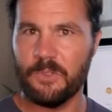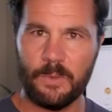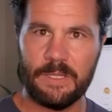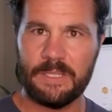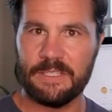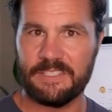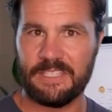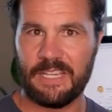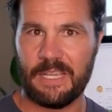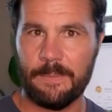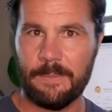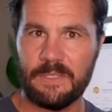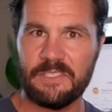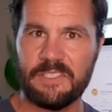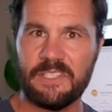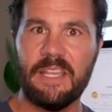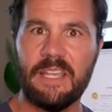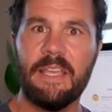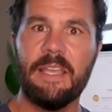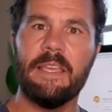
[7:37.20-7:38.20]
doing
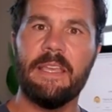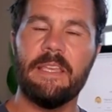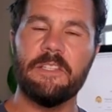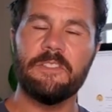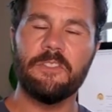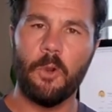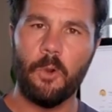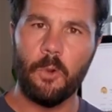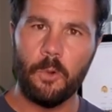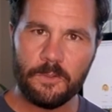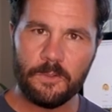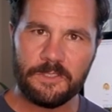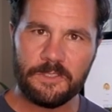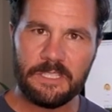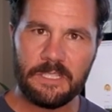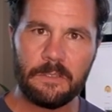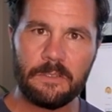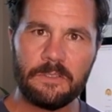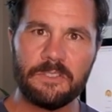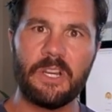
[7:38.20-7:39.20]
assignments is
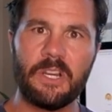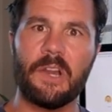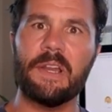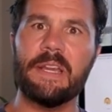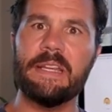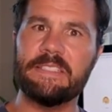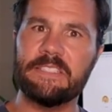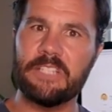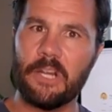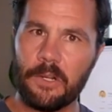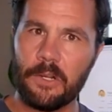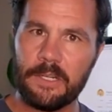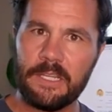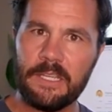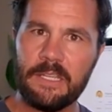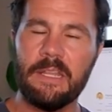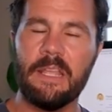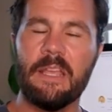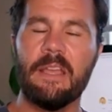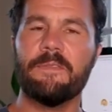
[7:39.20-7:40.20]
wholesalers are a
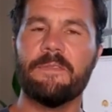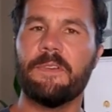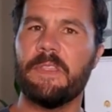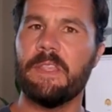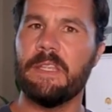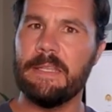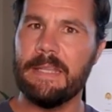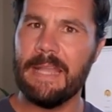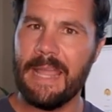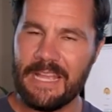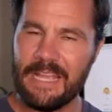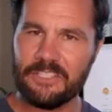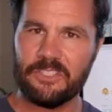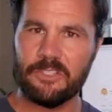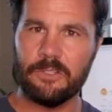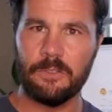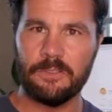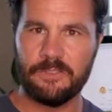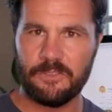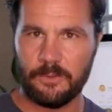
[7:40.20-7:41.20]
target for the
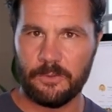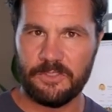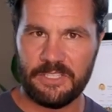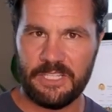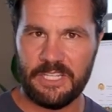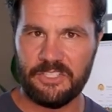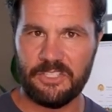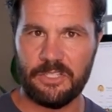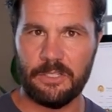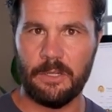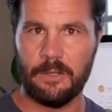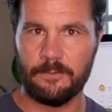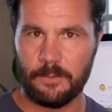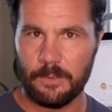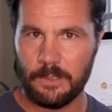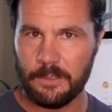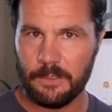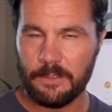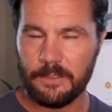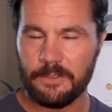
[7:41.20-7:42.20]
National Association of
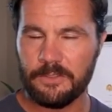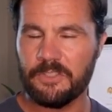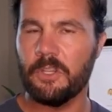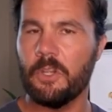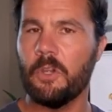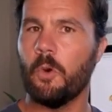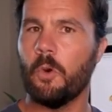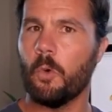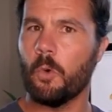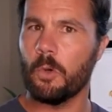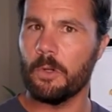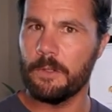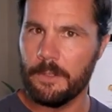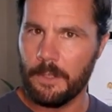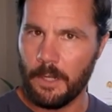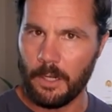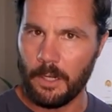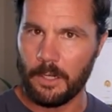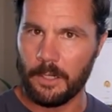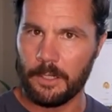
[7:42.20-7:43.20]
Realtors, or
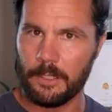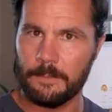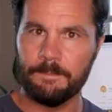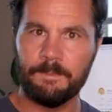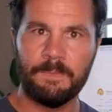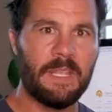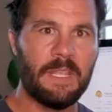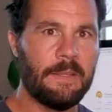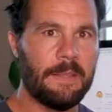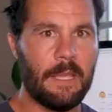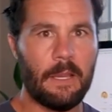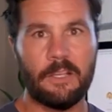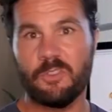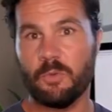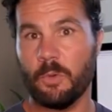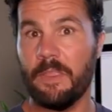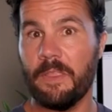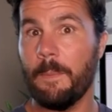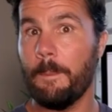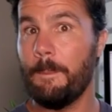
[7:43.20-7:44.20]
NAR. Now, as
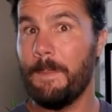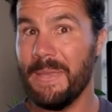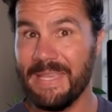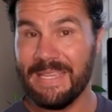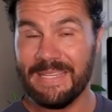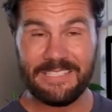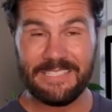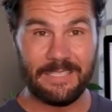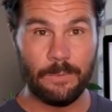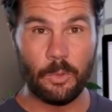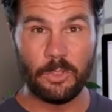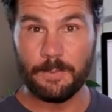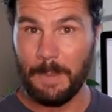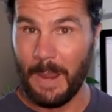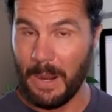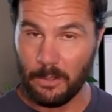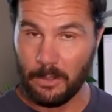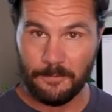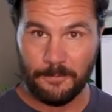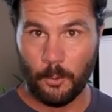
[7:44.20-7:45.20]
one of the biggest and most
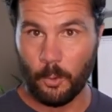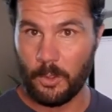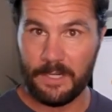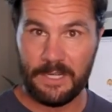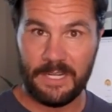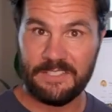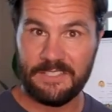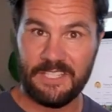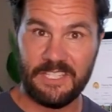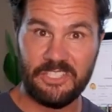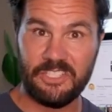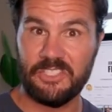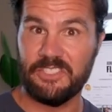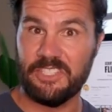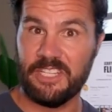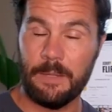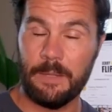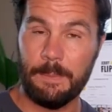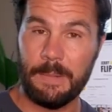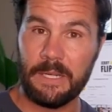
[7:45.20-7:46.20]
powerful organizations
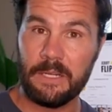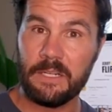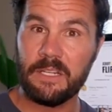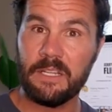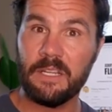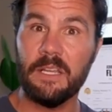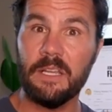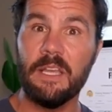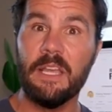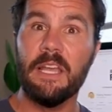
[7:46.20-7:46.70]
in America,